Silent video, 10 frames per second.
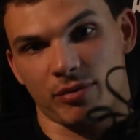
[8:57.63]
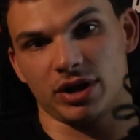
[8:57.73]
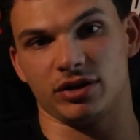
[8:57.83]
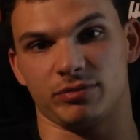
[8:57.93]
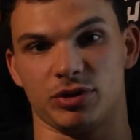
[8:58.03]

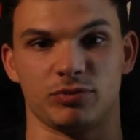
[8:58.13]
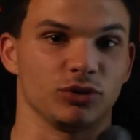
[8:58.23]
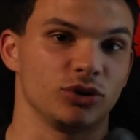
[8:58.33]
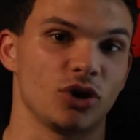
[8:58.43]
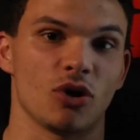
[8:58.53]
many
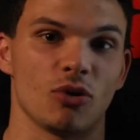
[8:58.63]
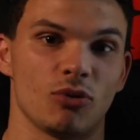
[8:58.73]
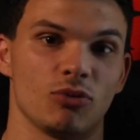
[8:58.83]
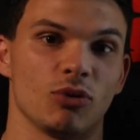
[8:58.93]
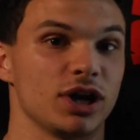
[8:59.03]
people know
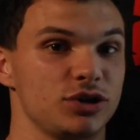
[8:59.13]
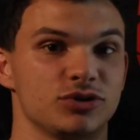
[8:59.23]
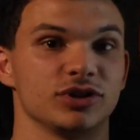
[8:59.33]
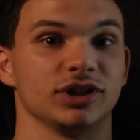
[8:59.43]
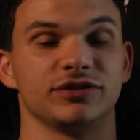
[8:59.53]
what I
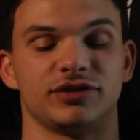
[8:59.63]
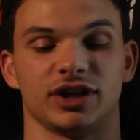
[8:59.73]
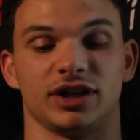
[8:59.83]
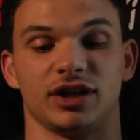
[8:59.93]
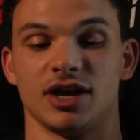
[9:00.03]
used to lift
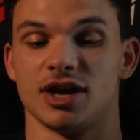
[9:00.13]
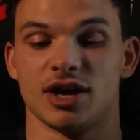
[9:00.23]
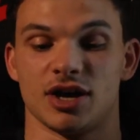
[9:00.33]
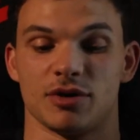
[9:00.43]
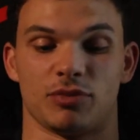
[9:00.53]
in,
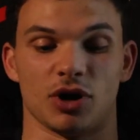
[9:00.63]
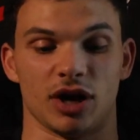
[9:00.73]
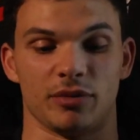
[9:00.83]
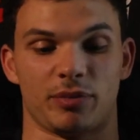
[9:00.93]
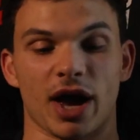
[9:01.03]

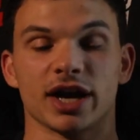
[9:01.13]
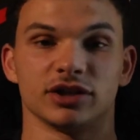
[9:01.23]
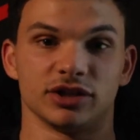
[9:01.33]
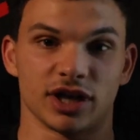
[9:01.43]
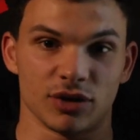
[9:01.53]
but back in
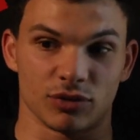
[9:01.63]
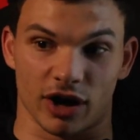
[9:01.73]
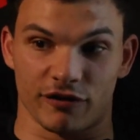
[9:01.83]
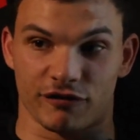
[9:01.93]
the day when I